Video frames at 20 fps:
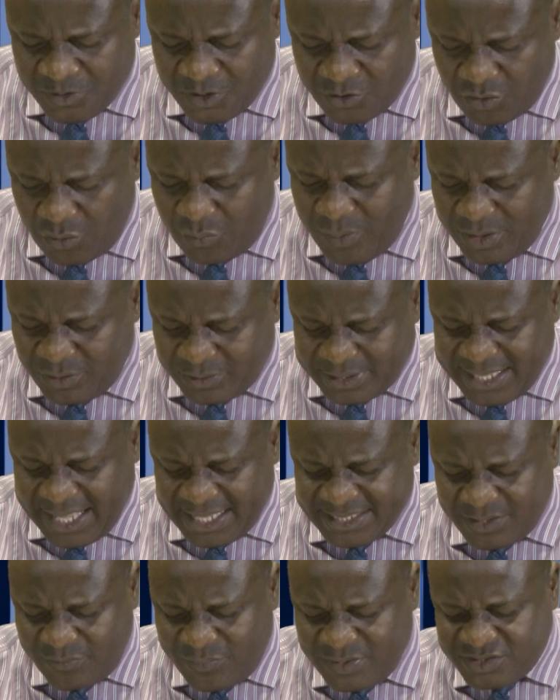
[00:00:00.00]
So we're looking
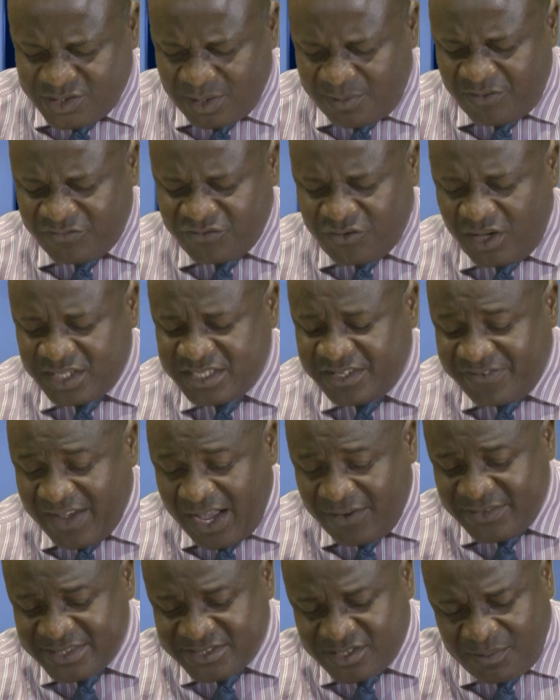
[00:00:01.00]
at the wisdom of God,
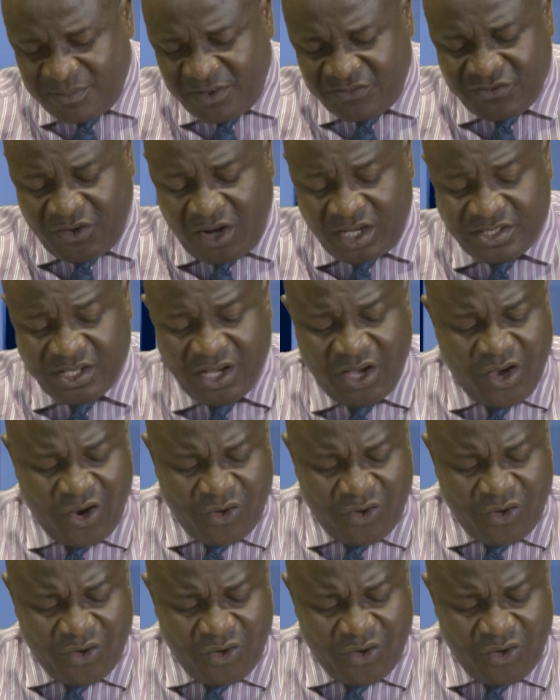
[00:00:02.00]
divine wisdom of God.